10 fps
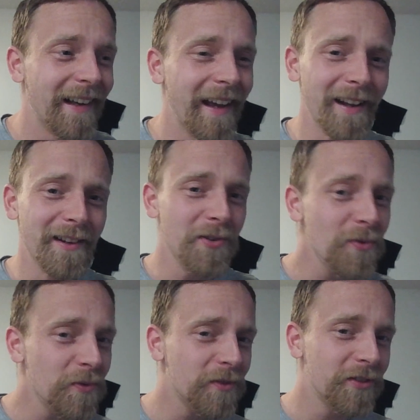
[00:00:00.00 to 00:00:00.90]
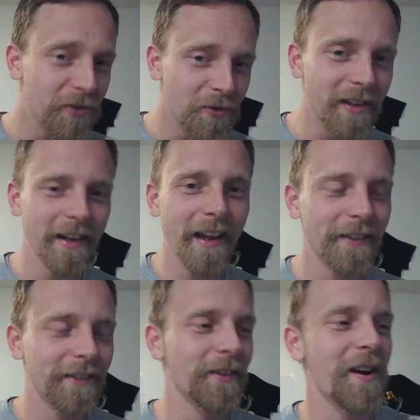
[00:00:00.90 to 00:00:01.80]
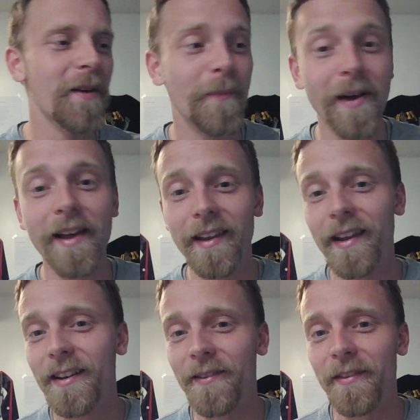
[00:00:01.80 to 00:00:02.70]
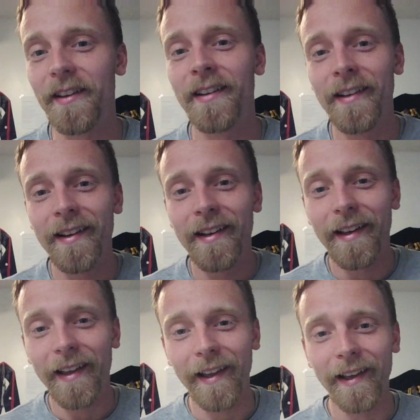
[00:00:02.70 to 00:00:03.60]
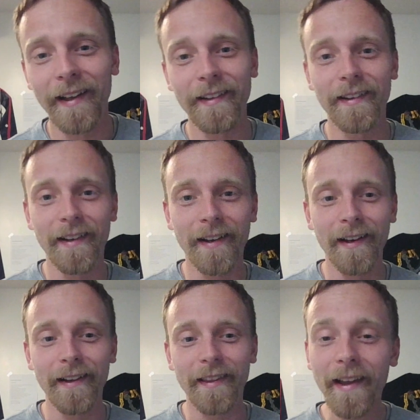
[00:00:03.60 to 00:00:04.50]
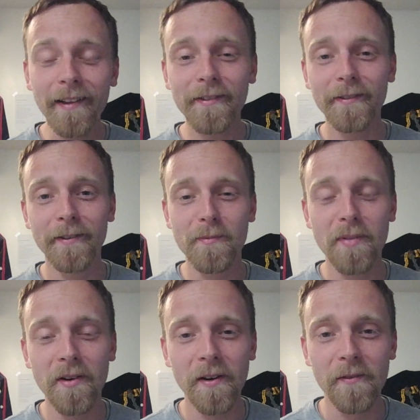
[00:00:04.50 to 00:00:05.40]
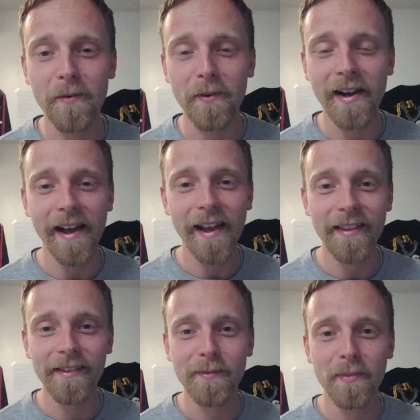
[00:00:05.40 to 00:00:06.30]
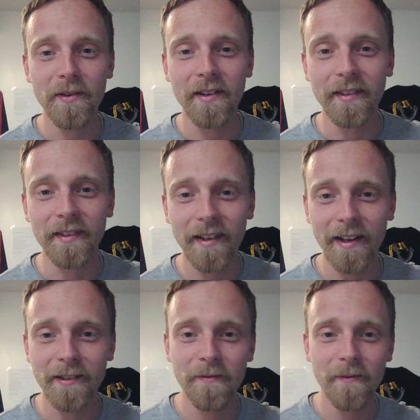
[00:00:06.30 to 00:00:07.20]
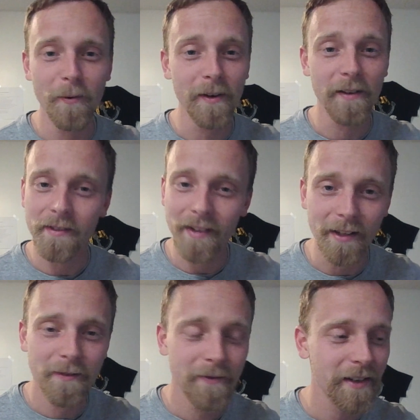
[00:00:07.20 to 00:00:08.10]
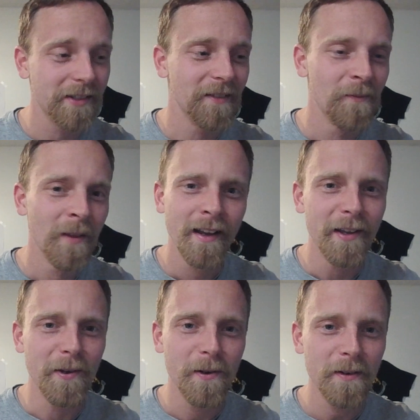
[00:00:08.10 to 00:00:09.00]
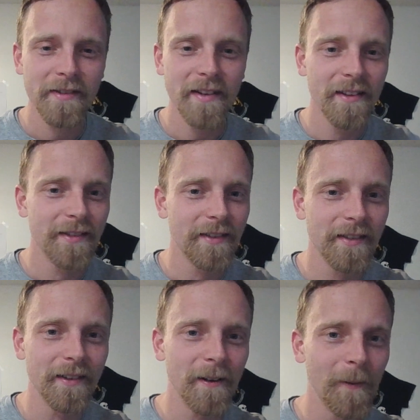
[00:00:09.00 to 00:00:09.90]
And you do get an answer by the end of it. And the answer is part of why this book is a work of science fiction. You could say it's just